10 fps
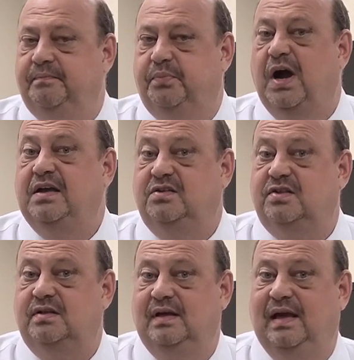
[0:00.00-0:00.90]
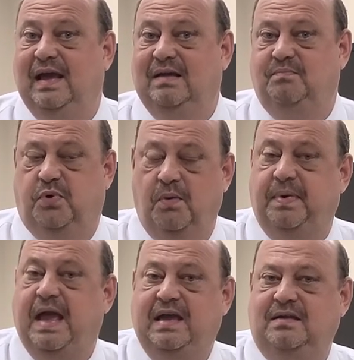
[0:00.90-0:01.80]
price in
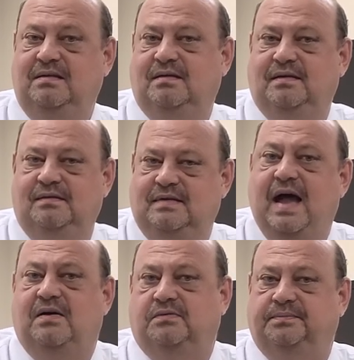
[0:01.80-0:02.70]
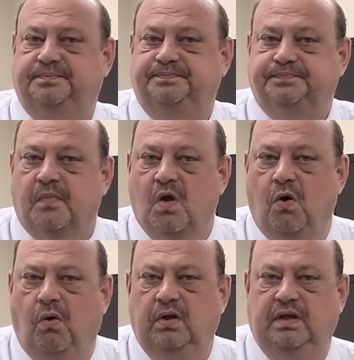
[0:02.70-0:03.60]
propane down.
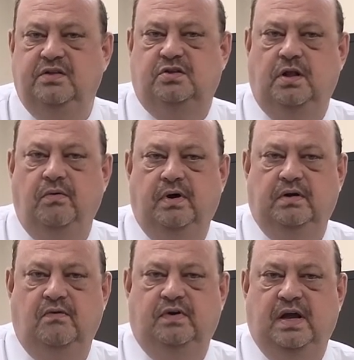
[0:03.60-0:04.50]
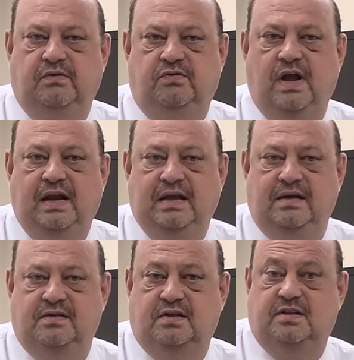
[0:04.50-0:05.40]
Oil is lower in overnight trading
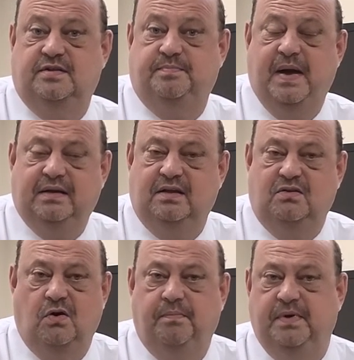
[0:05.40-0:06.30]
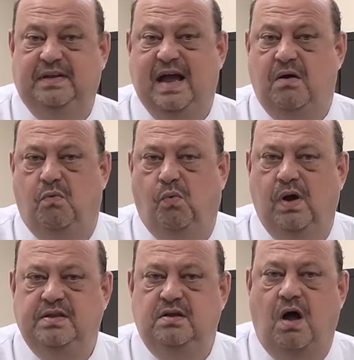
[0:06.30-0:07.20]
and is expected to open down
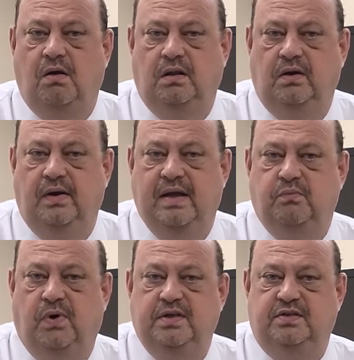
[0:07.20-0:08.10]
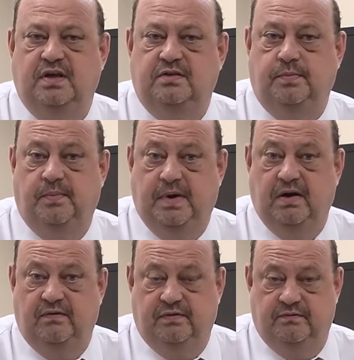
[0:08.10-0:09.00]
$1.01 per
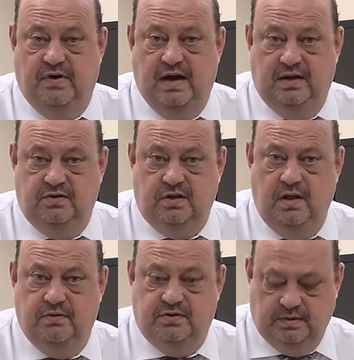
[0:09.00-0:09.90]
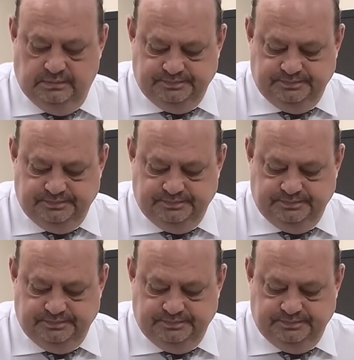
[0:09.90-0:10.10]
barrel from Friday's close.